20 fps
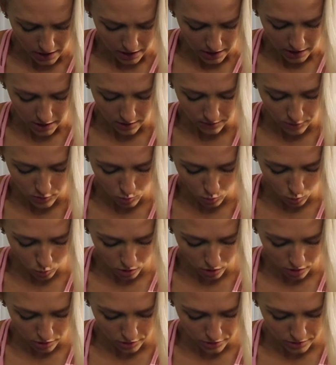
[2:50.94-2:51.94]
And if you
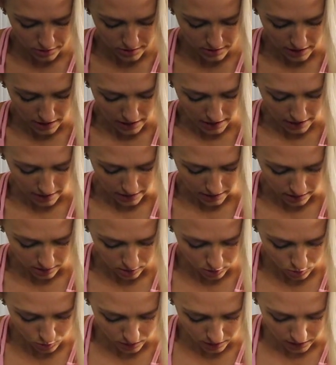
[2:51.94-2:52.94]
were to tie
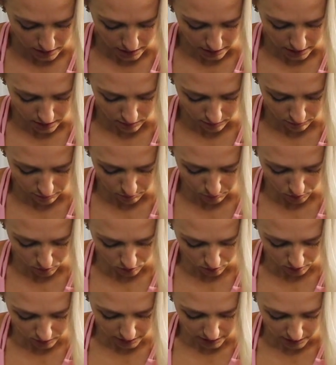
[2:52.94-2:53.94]
it, you can kind of
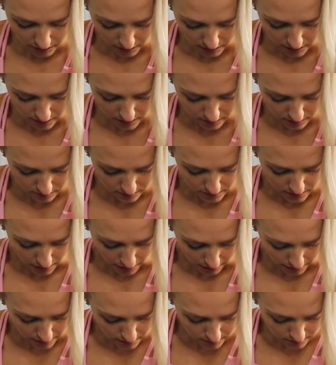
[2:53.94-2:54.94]
pull it in
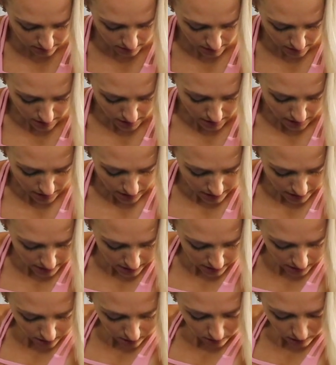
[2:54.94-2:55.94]
tight,
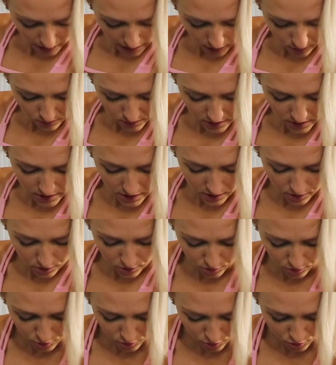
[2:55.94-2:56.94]
and it allows
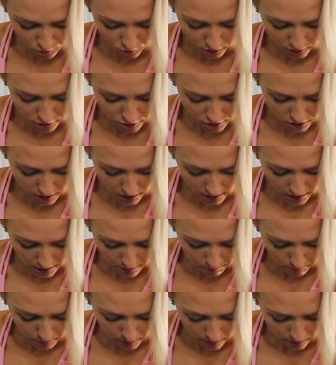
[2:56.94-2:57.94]
this to scrunch
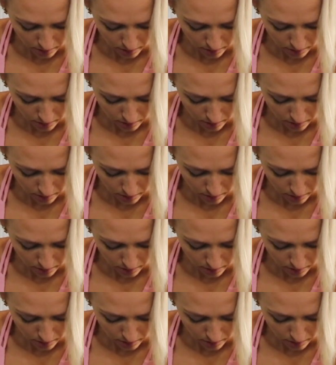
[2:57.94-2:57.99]
up,